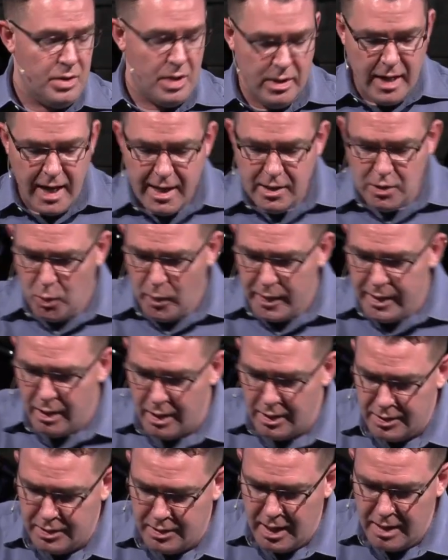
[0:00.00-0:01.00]
Today's
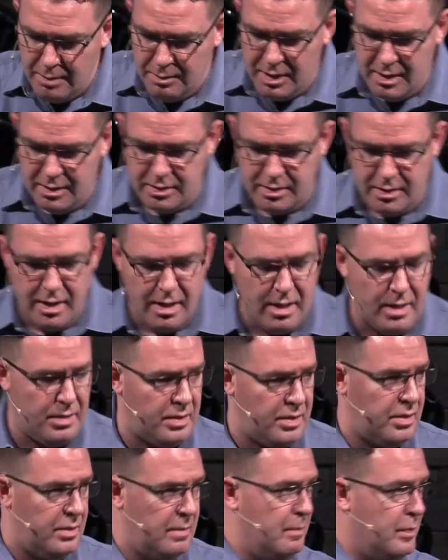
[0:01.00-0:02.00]
we are statement is
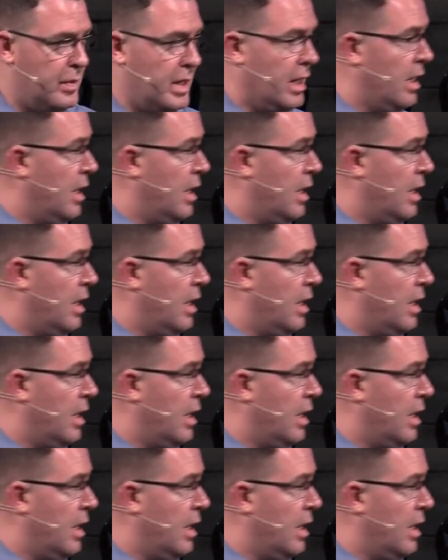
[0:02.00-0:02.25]
this.